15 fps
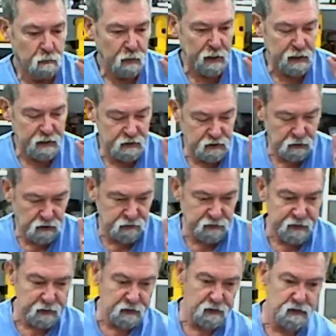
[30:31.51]
blade's
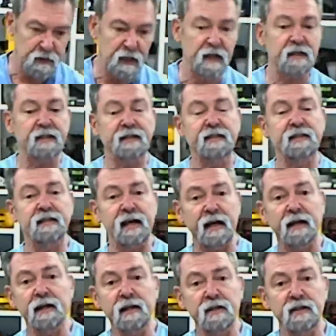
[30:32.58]
thickness, and it's
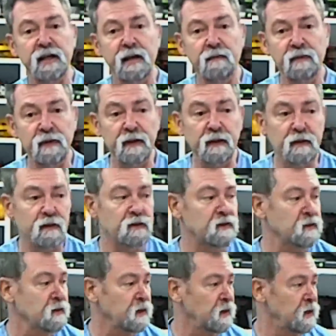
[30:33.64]
exactly the same
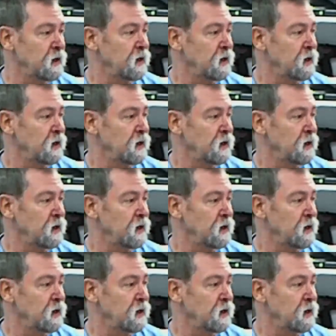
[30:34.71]
thickness